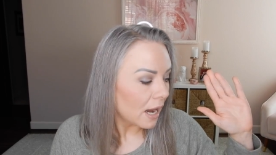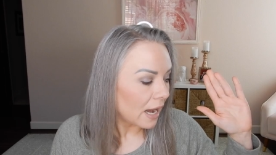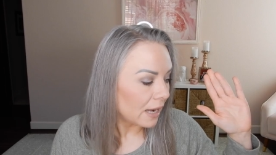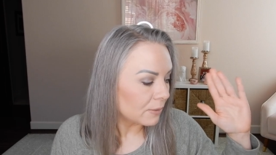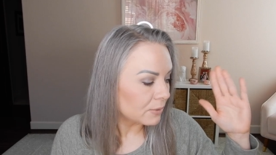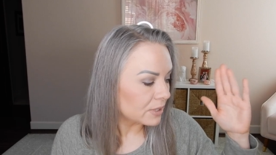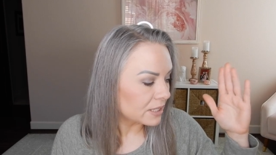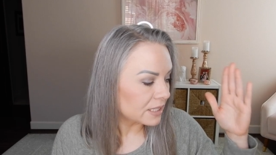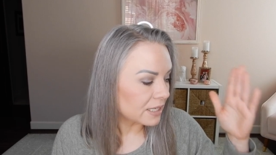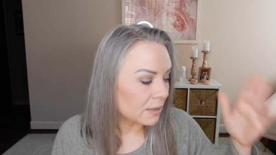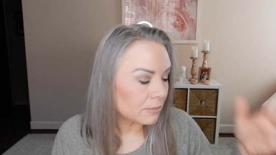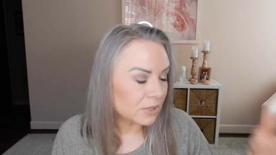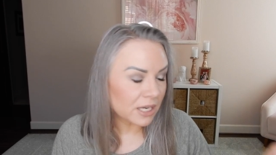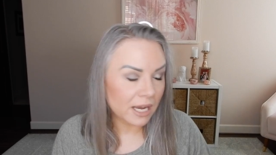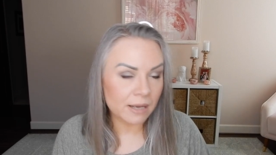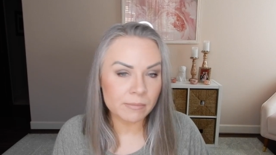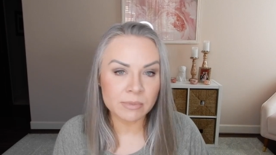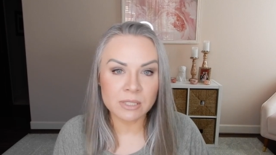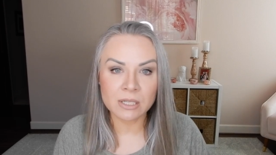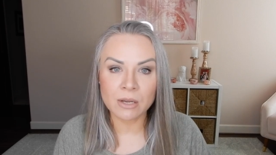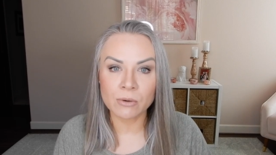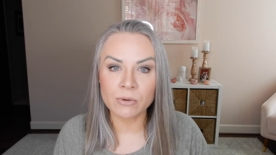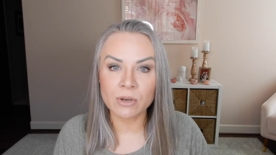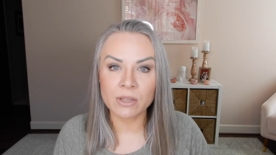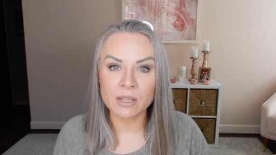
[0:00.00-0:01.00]
I will
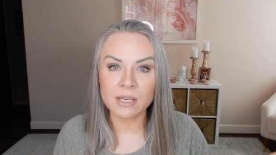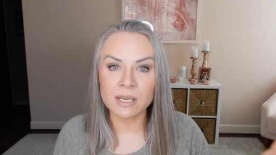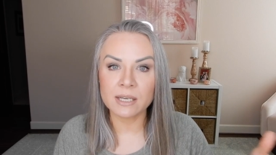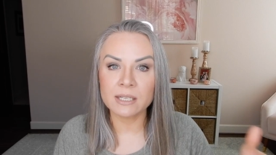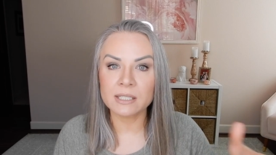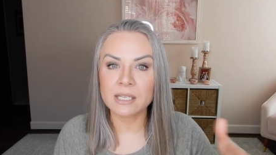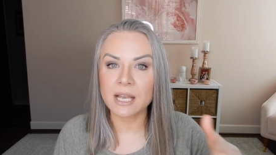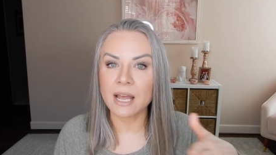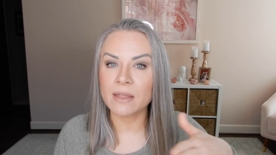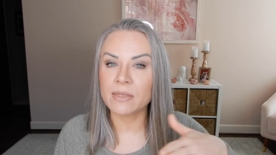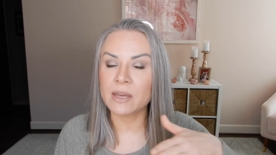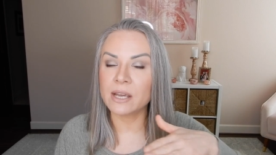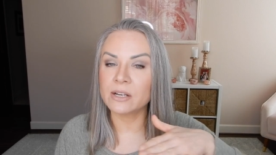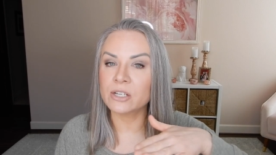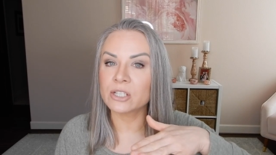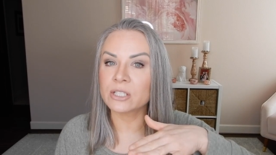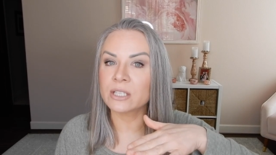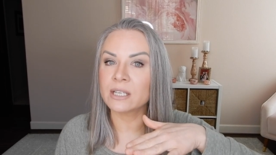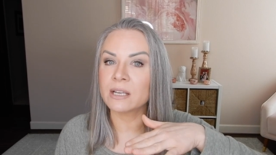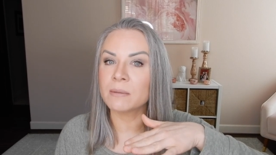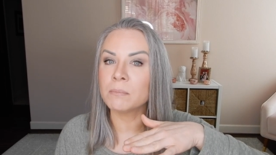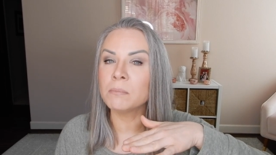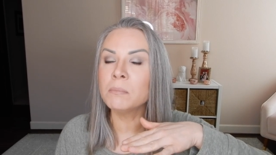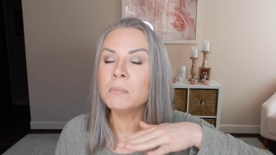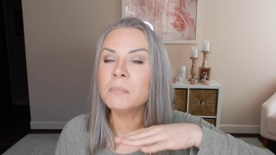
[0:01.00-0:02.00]
sometimes go to these and they
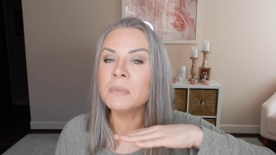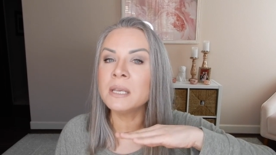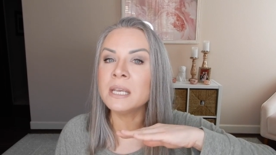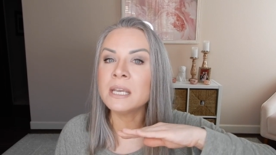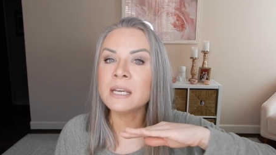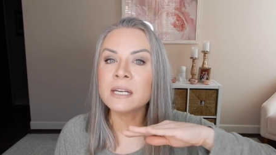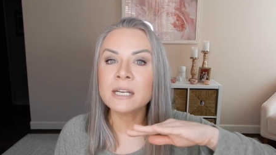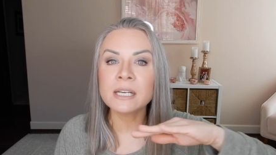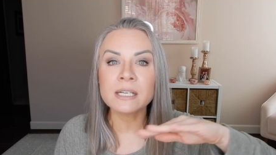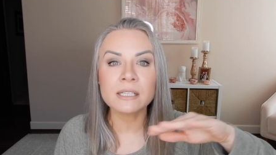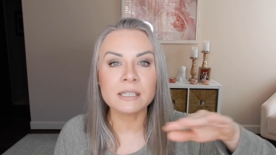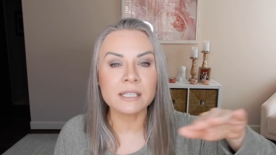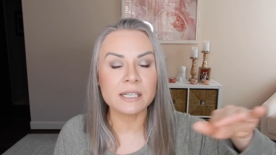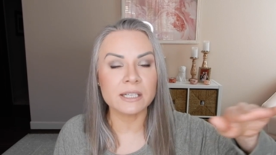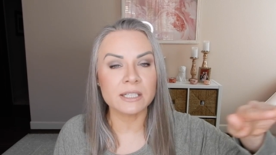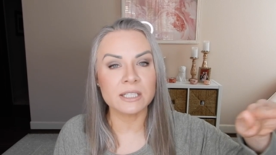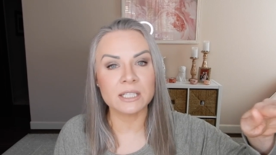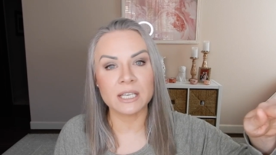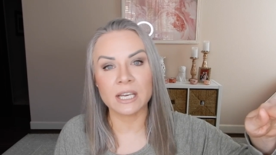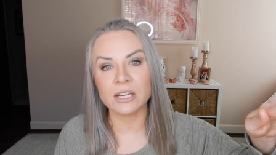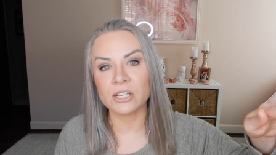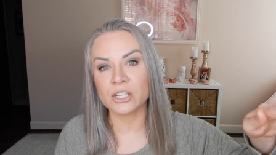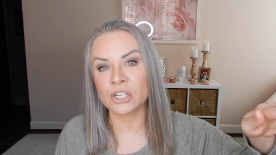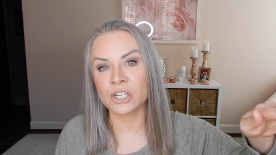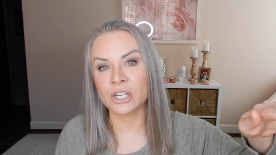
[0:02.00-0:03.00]
just immediately
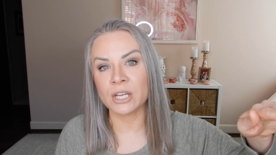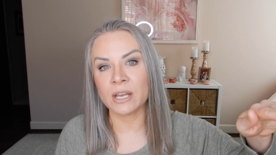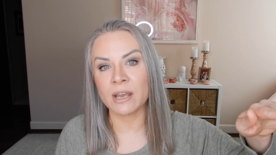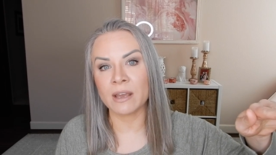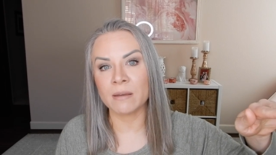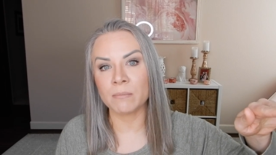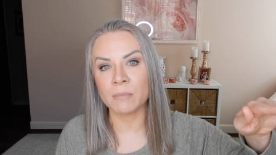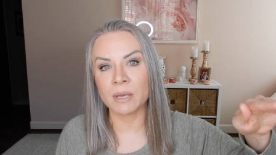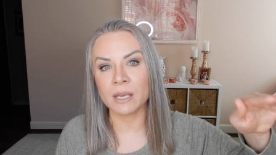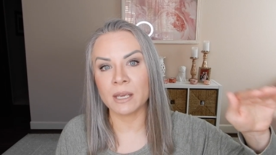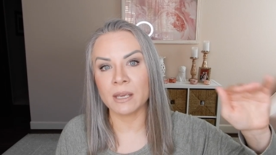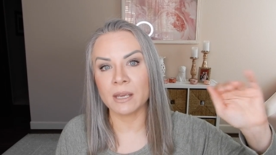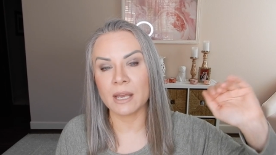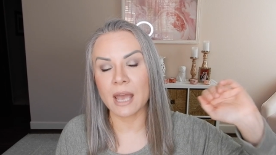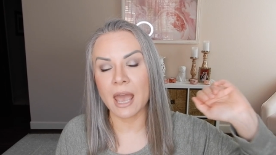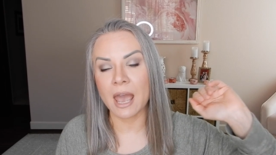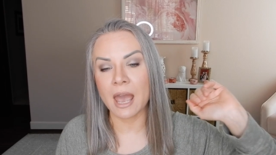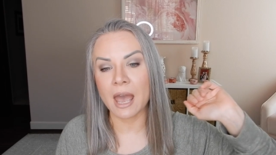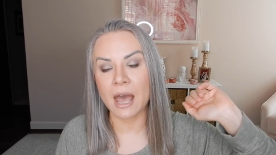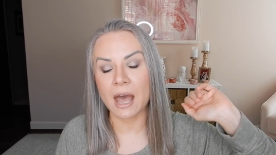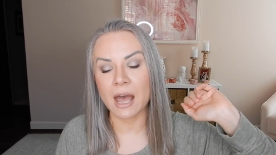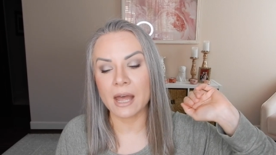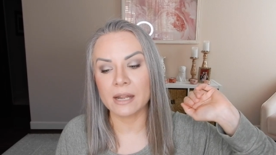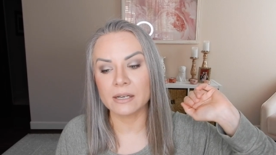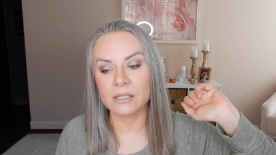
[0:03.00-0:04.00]
satiate me
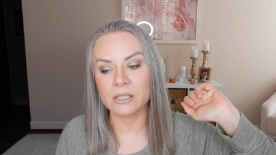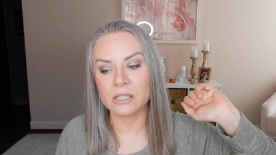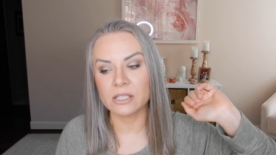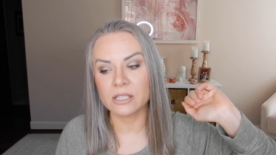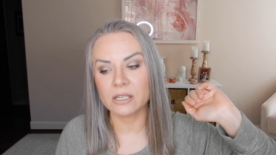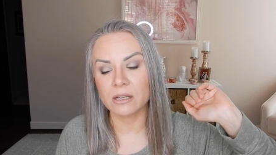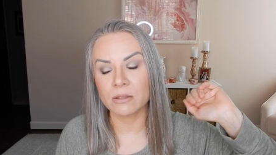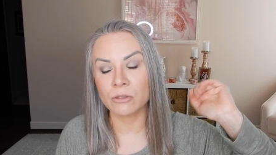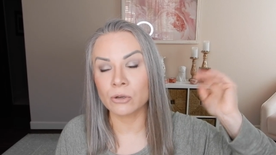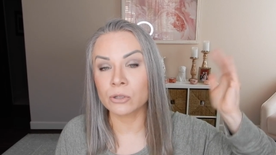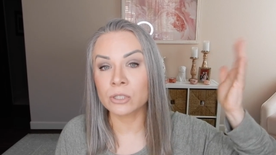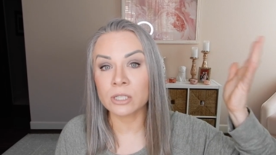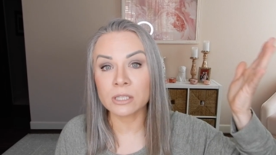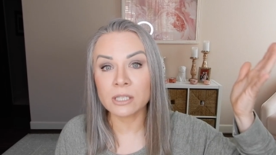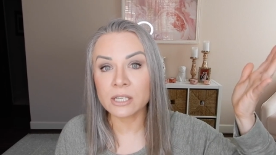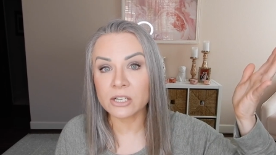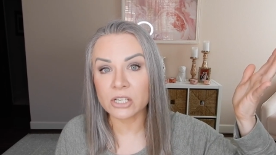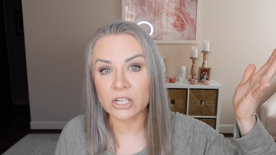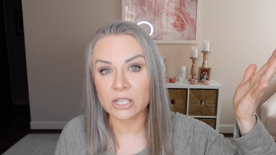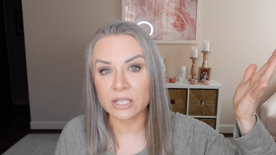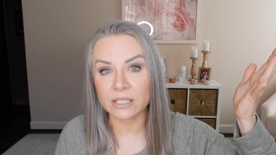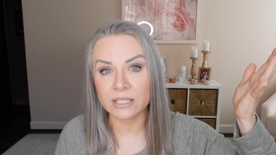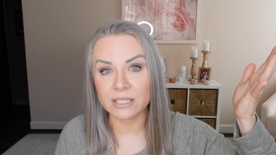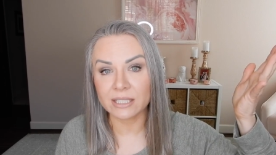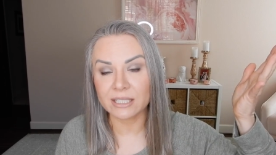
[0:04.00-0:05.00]
and they're
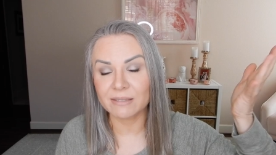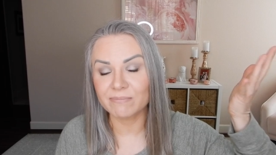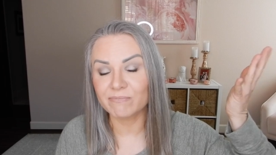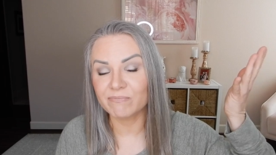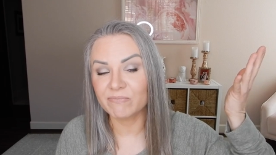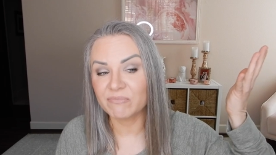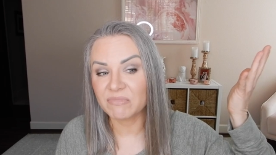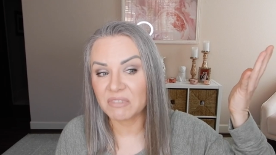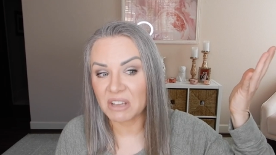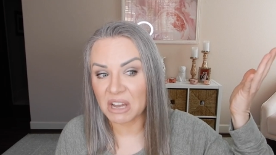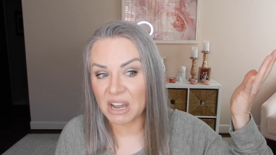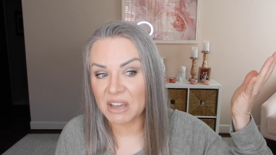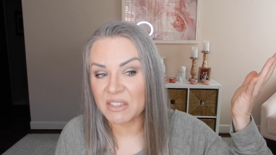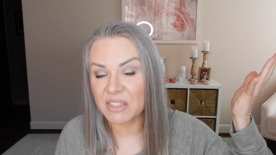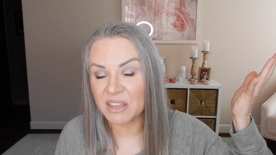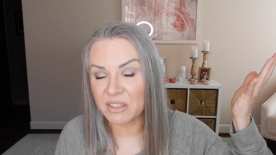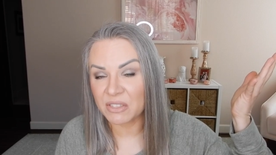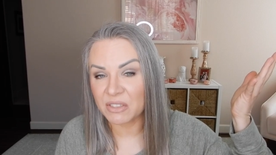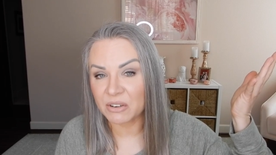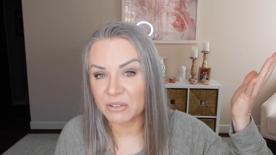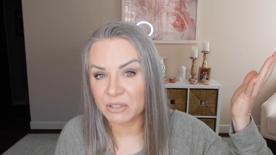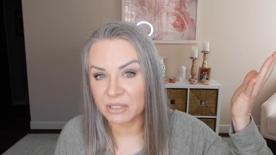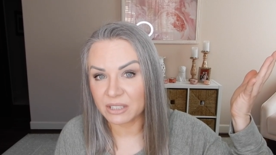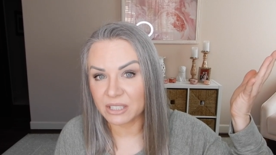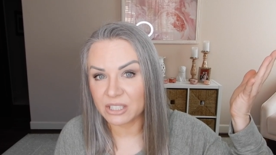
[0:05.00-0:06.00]
delicious. I
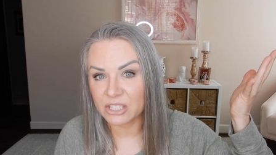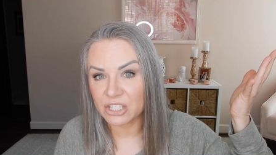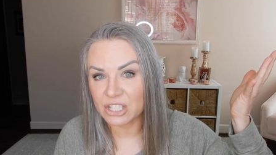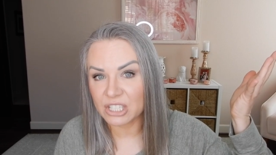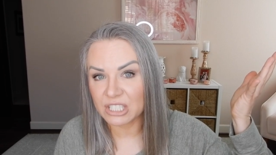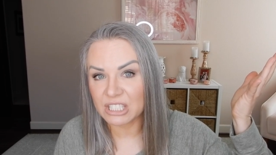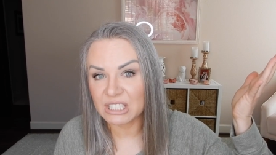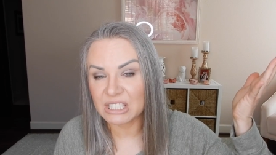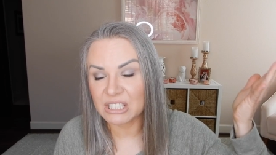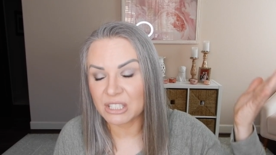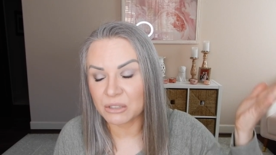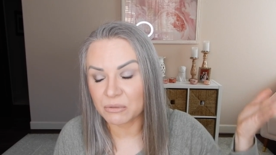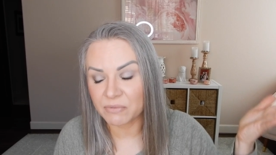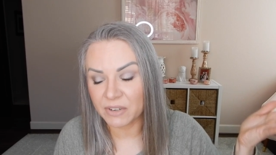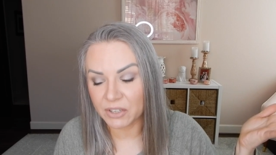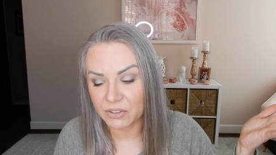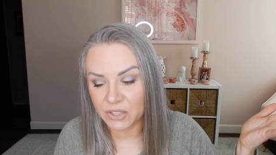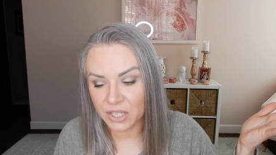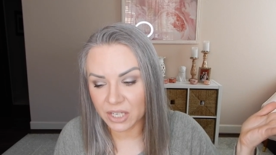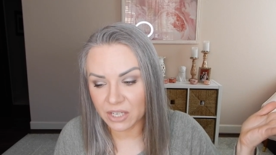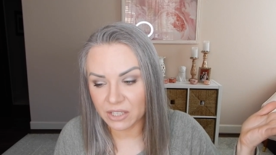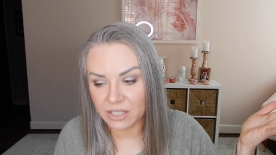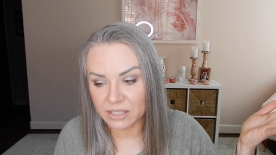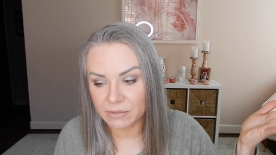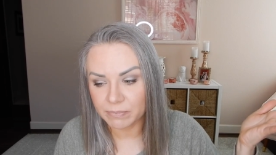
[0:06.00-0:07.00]
think they're delicious. They're
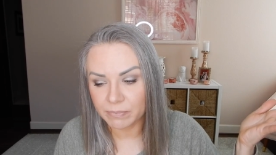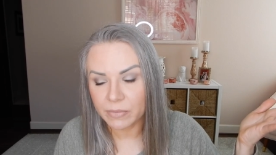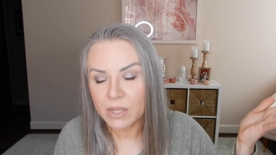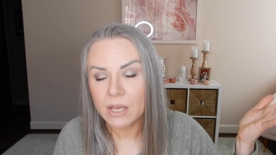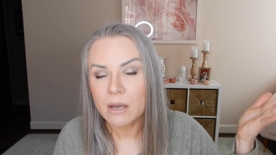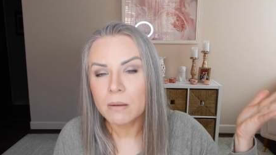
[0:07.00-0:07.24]
very good.